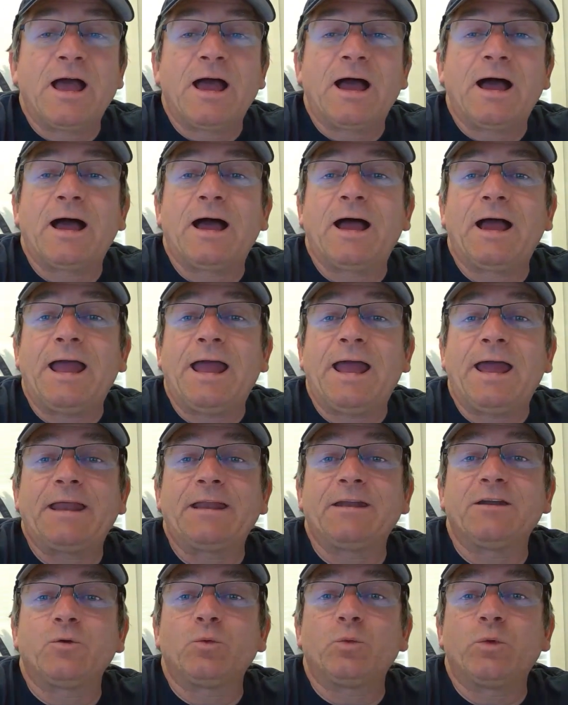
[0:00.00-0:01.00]

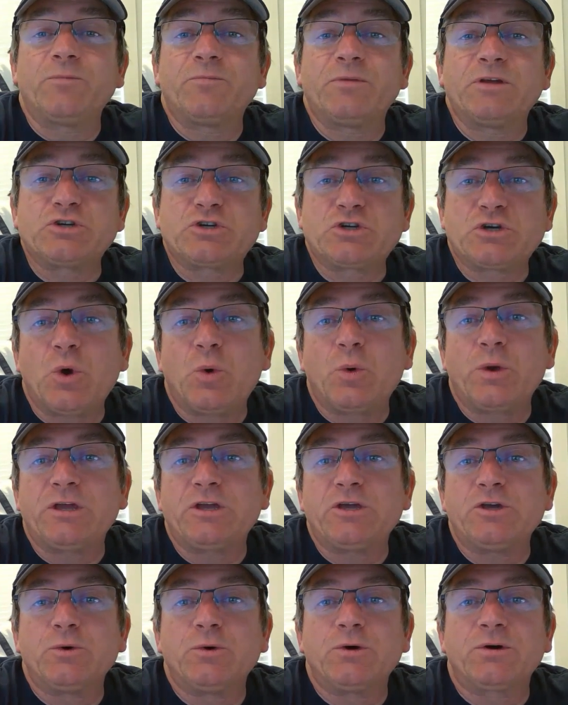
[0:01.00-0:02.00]
And we've been showing
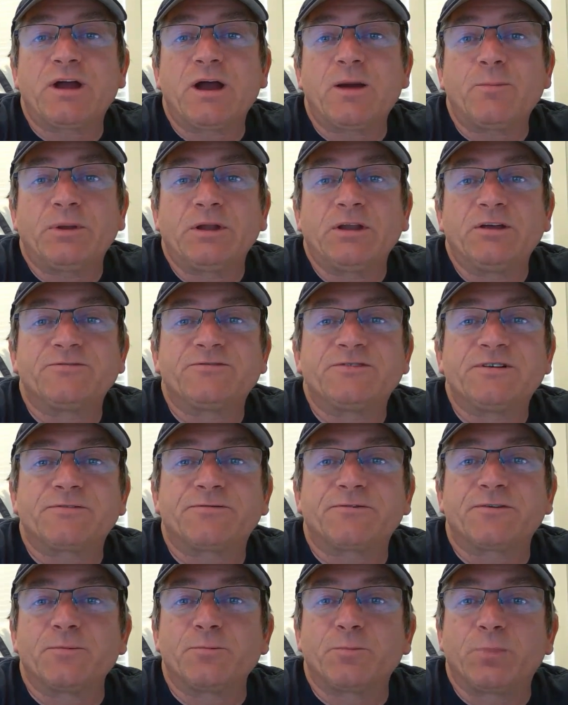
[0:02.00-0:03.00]
you a couple of
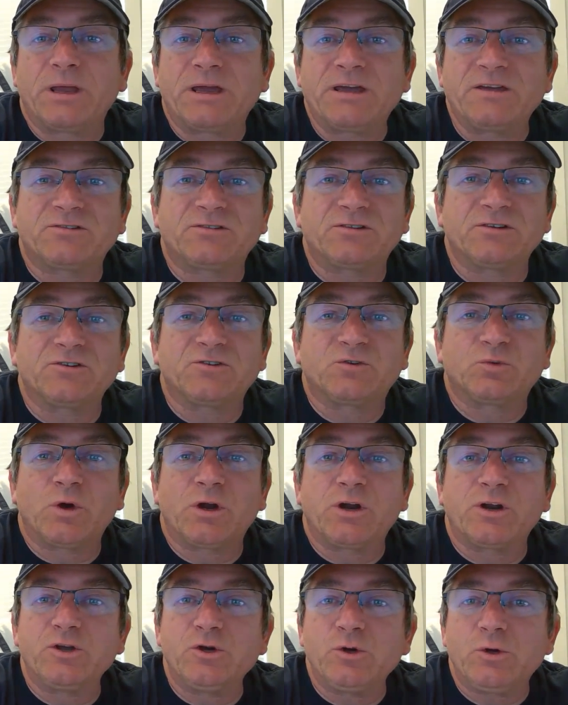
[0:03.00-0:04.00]
different places
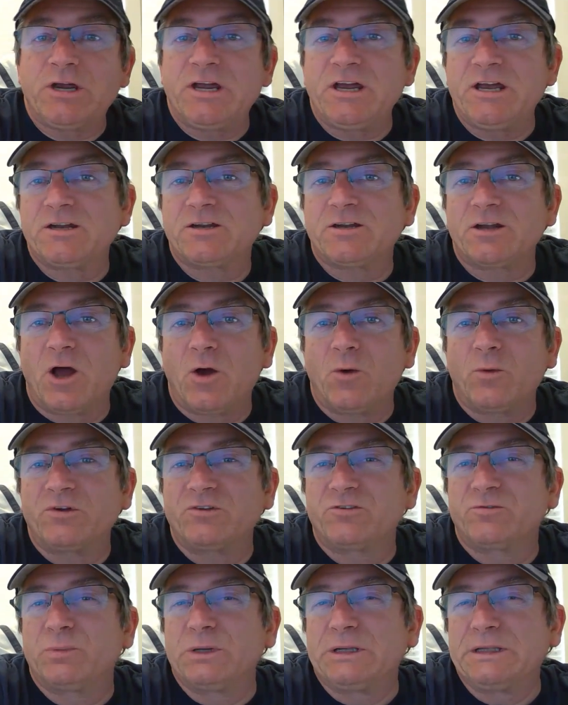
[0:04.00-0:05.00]
where you can't
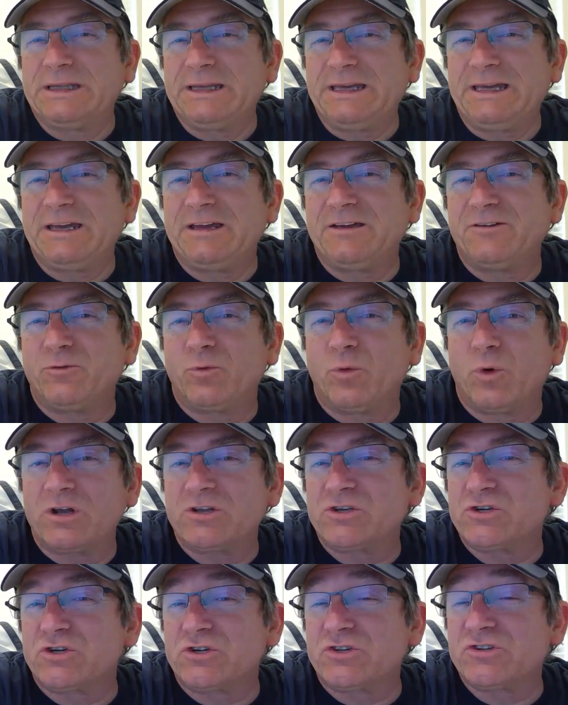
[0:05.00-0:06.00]
always believe
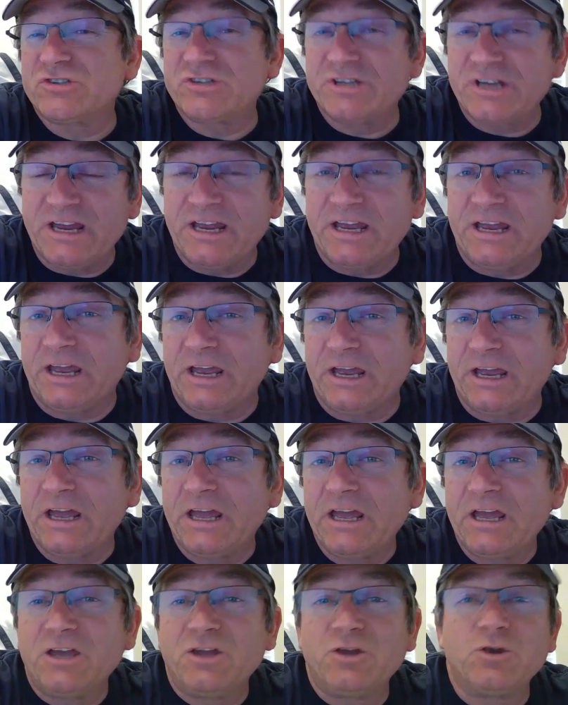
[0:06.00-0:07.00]
what you're seeing.
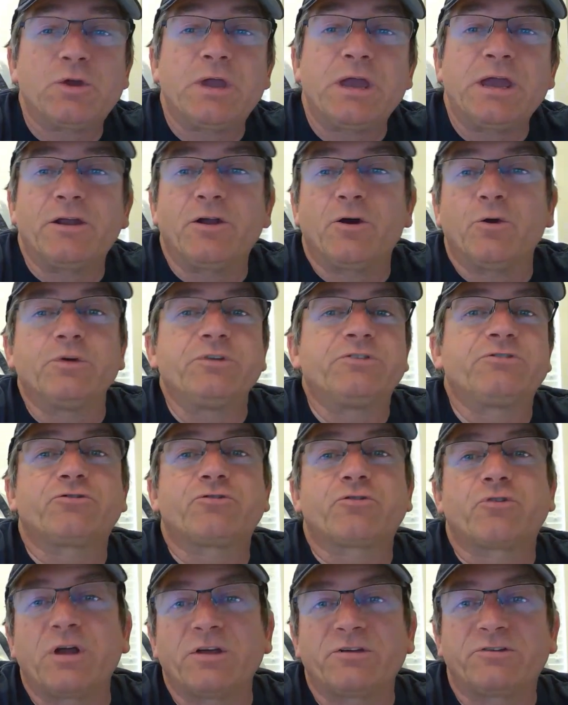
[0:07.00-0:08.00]
You can't always
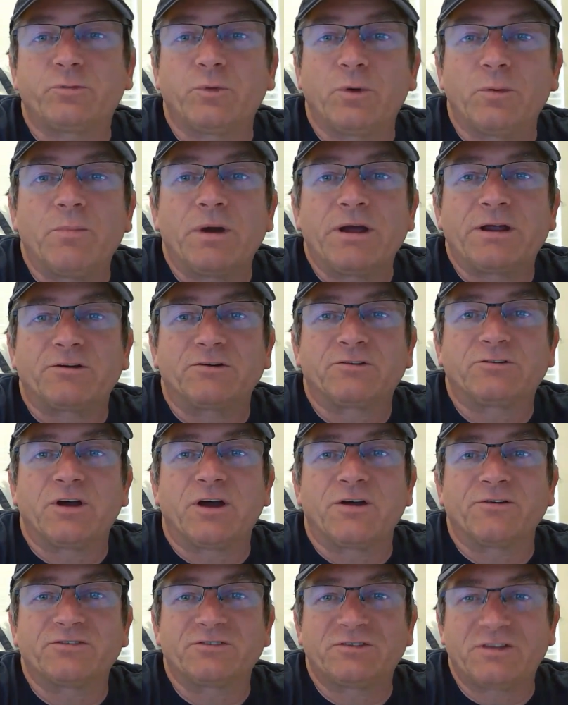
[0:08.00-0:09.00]
trust what
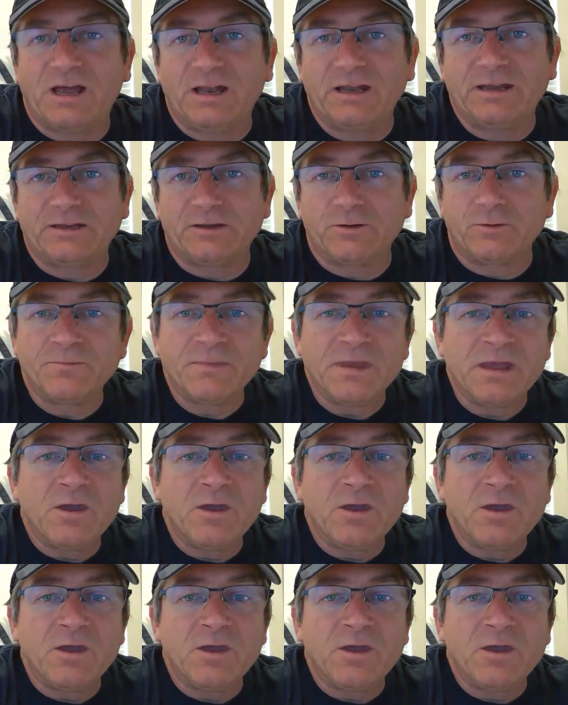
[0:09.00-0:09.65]
Microsoft's telling you.